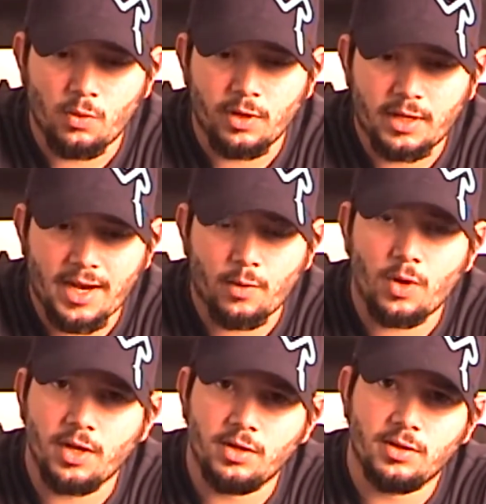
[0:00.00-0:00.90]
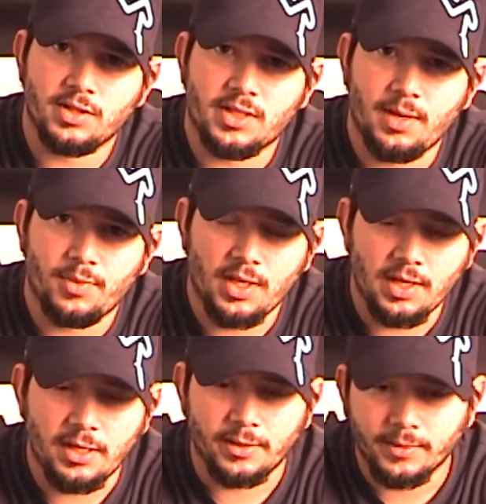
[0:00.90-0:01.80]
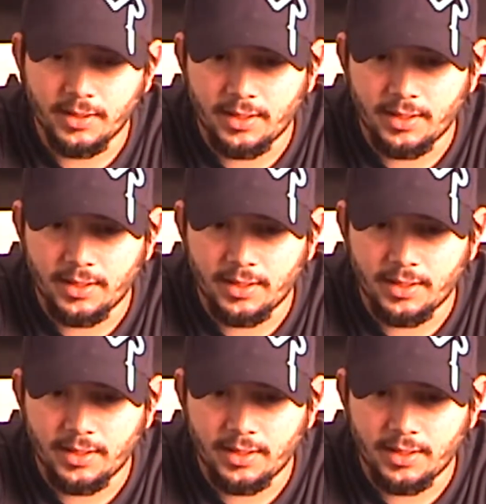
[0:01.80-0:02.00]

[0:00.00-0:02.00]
well, we kind of want you to do the same thing here.